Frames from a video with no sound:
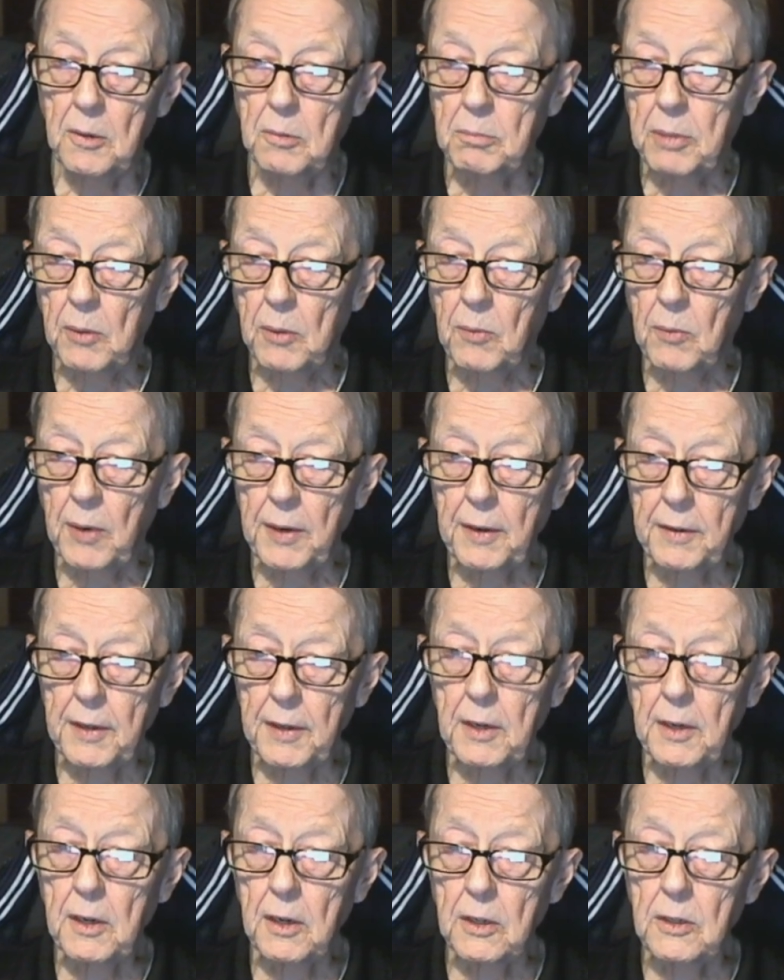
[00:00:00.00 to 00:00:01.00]
but one of
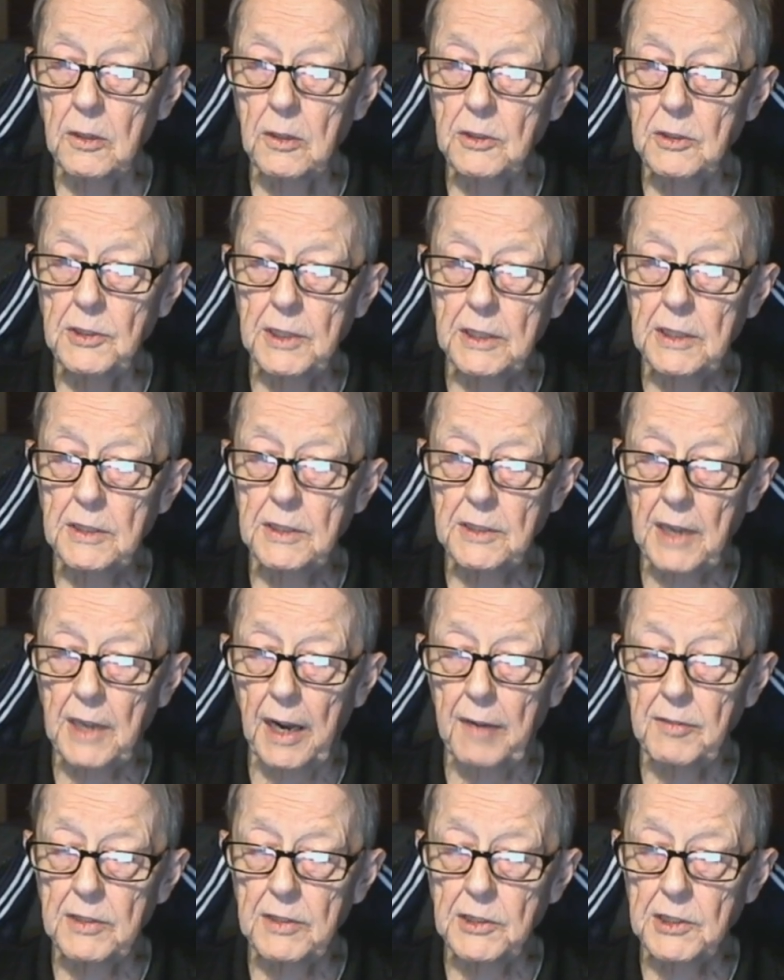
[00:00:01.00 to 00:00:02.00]
the clues is
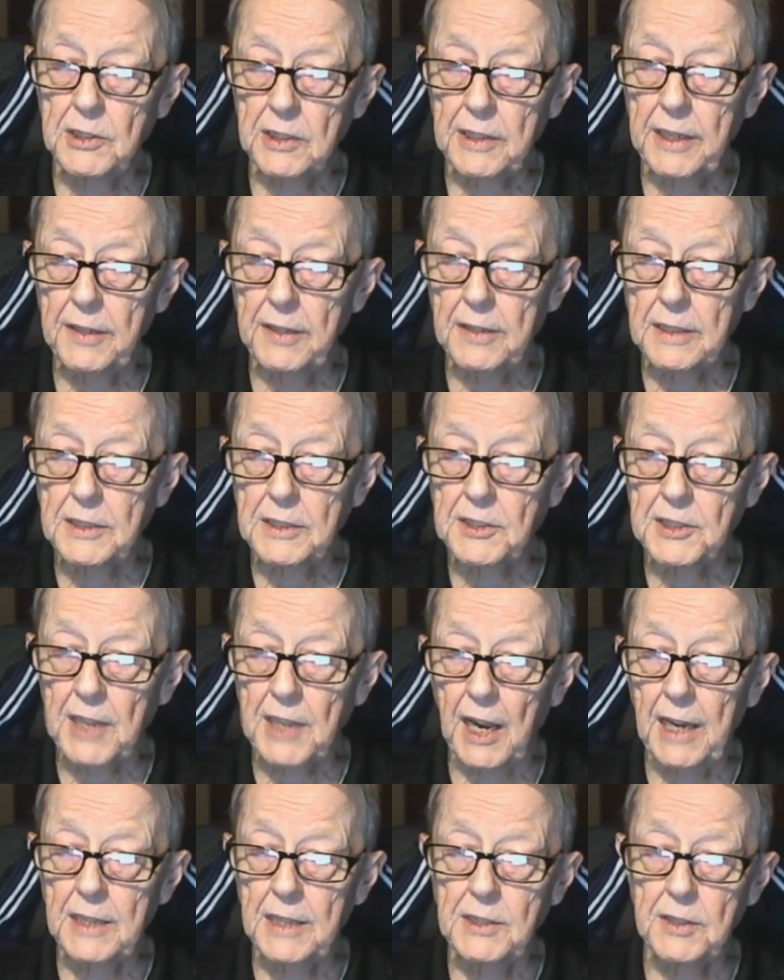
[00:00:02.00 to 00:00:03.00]
obviously the
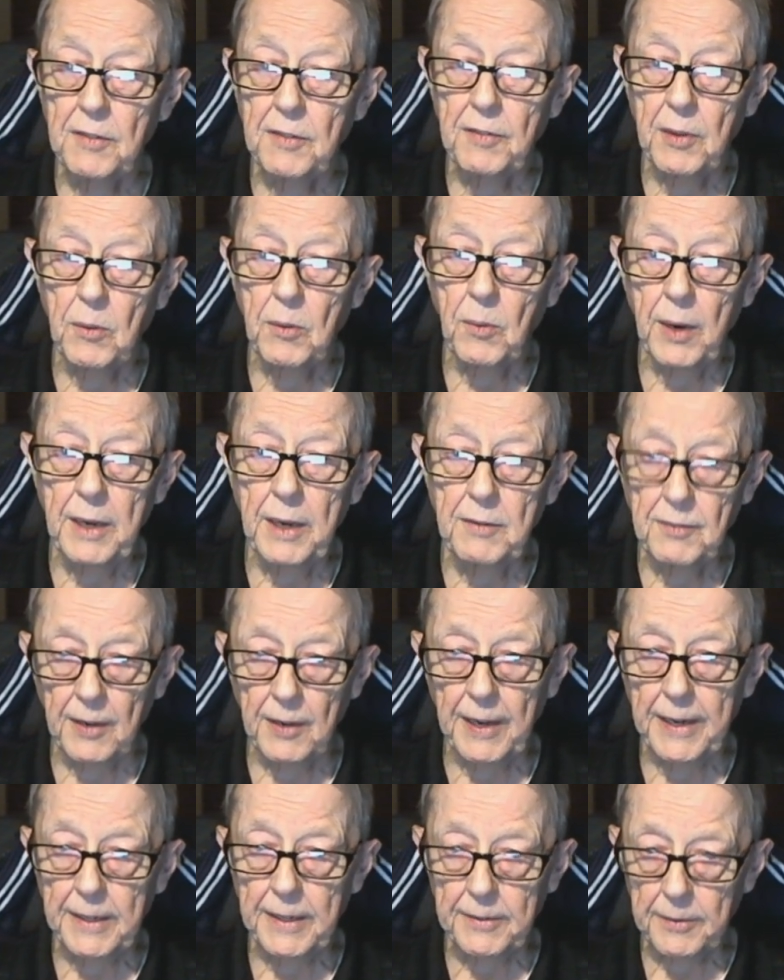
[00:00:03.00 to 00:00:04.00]
size of the
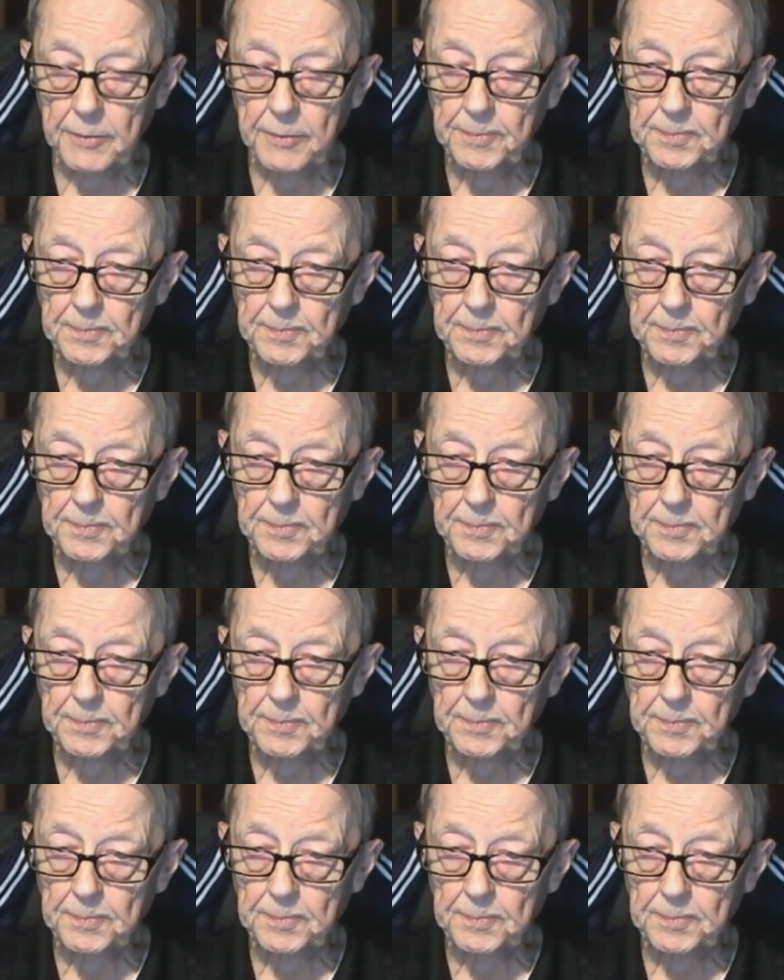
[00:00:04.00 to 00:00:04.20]
wavelength